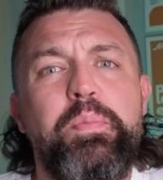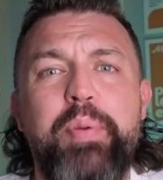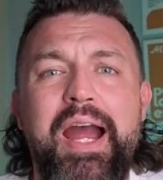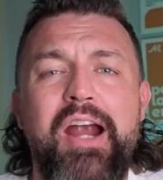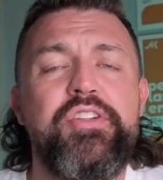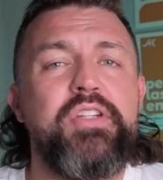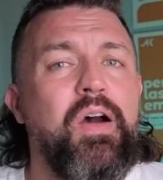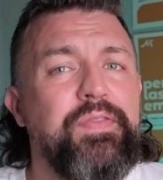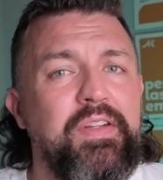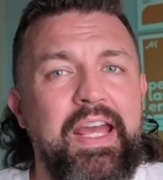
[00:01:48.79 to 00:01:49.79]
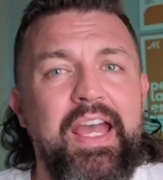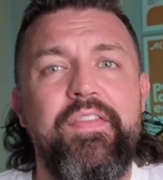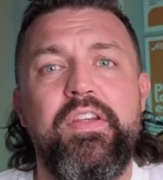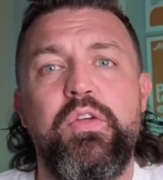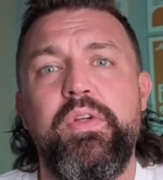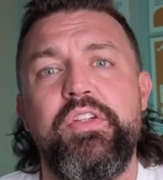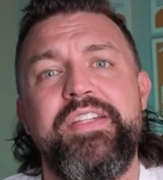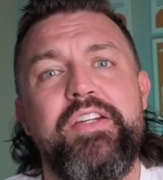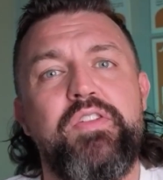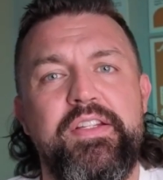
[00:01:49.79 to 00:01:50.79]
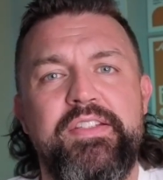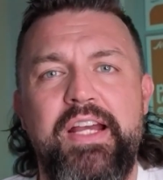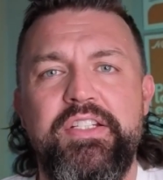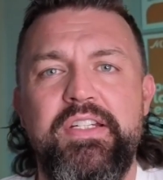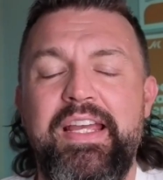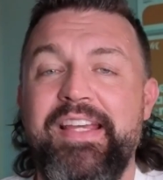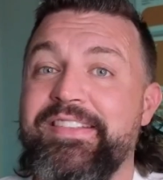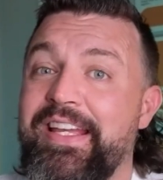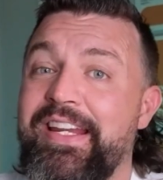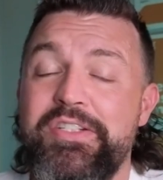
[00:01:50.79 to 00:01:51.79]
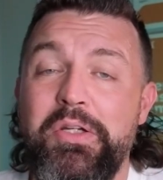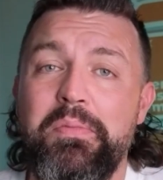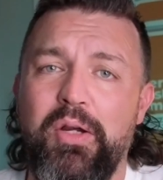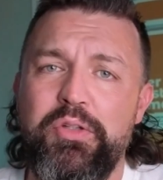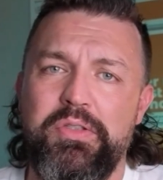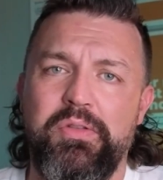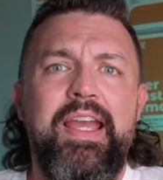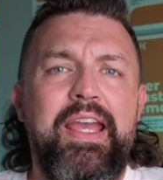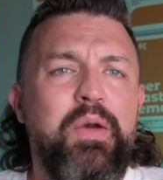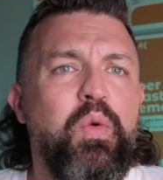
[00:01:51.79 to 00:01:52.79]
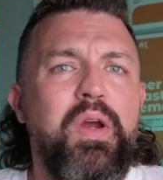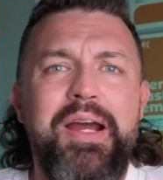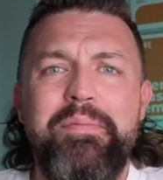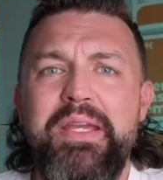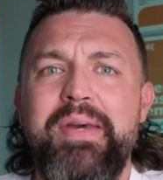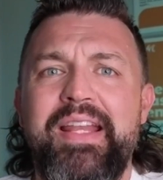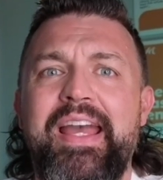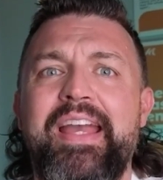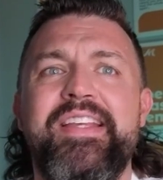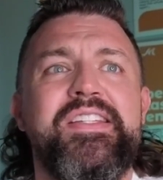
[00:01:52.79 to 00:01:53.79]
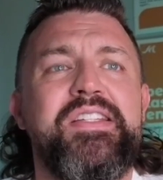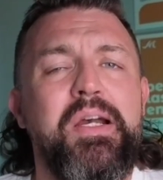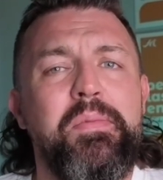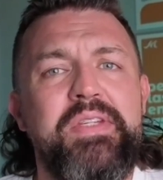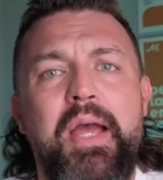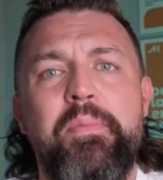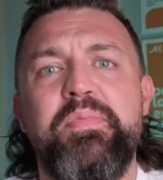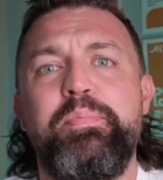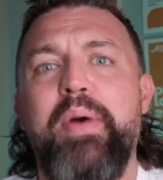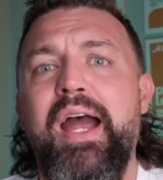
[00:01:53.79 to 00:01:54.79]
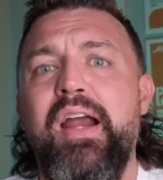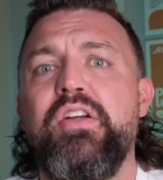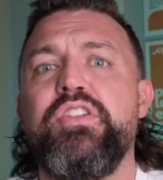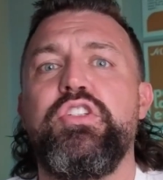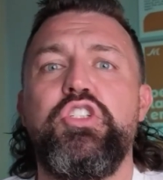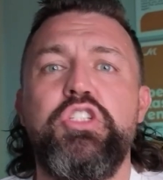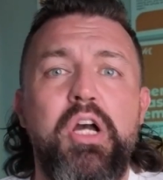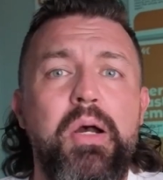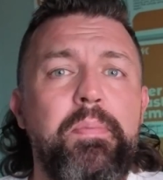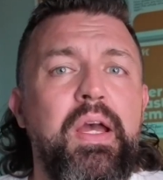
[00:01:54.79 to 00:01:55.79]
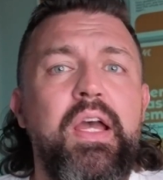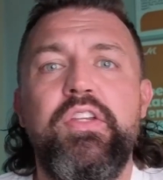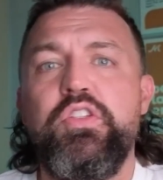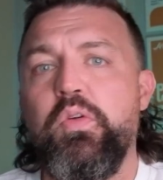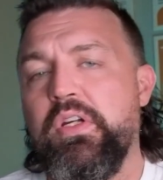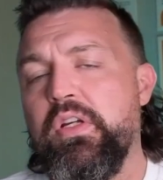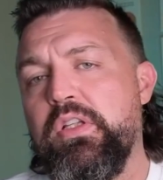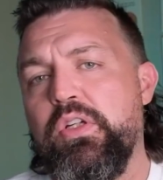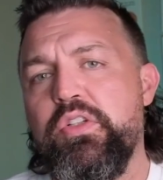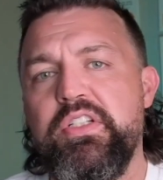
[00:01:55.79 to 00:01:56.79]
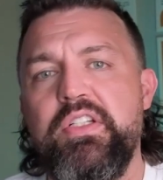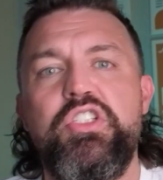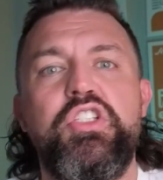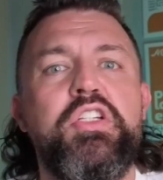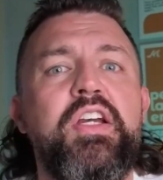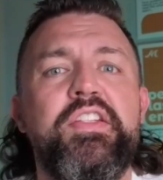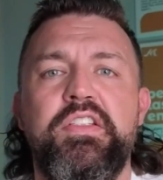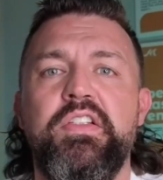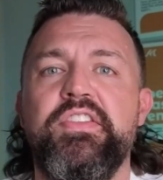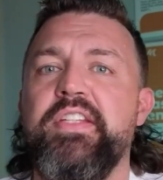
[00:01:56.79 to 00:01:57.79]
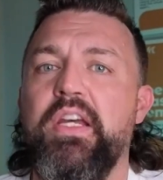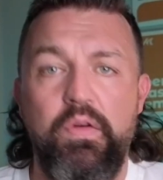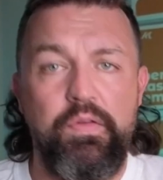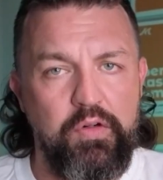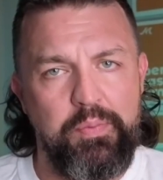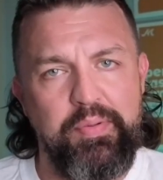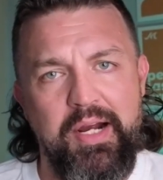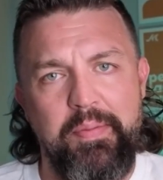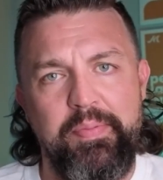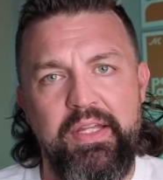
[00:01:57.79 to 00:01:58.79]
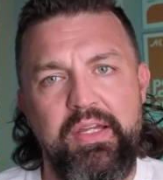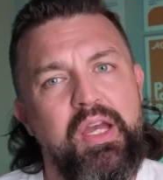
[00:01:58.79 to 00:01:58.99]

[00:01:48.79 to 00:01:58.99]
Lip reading: buyers often have in the real estate transaction is getting too emotional. And what I mean by that is sometimes buyers jump to a conclusion just to settle for a property,